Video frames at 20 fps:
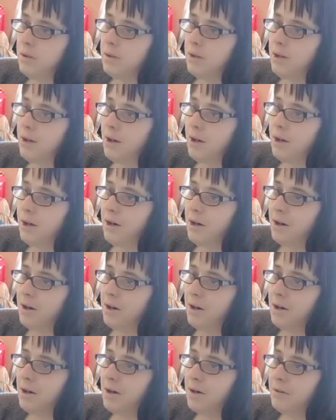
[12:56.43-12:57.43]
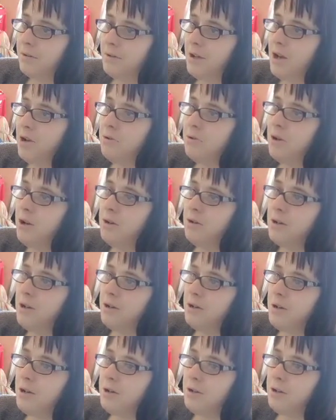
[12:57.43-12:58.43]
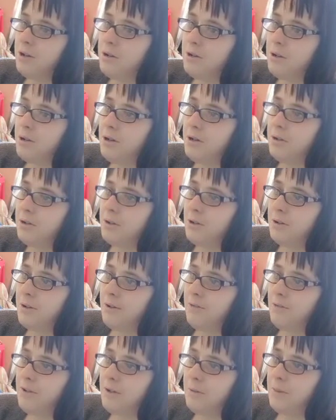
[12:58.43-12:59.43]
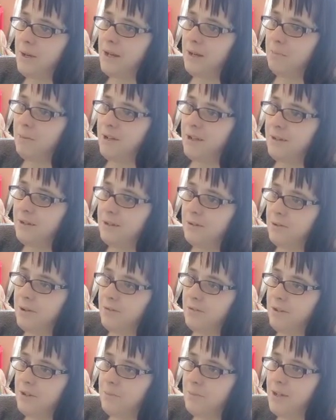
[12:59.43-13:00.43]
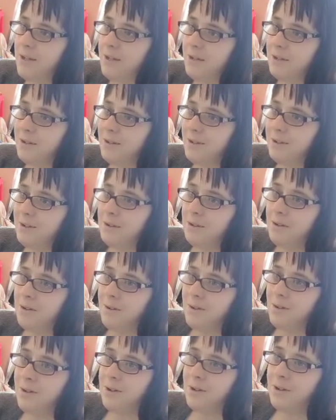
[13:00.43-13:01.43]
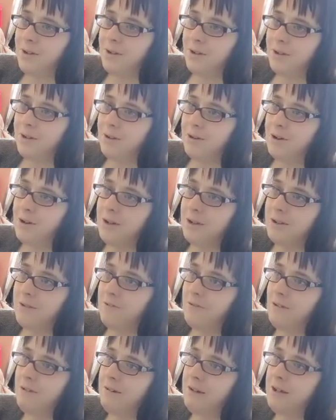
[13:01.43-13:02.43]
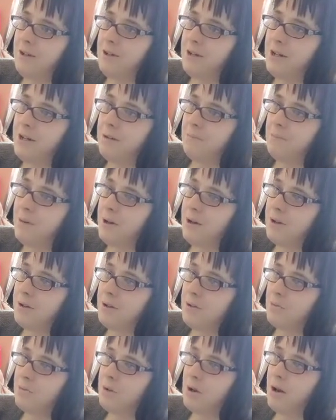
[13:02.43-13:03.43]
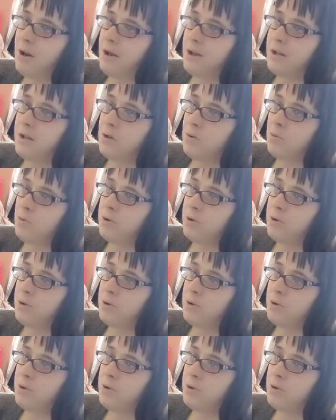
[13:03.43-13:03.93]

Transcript: Ah. No, no, no, no, no, no. Don't give it to me. Please don't give it to me. You guys are very kind, but I don't, I don't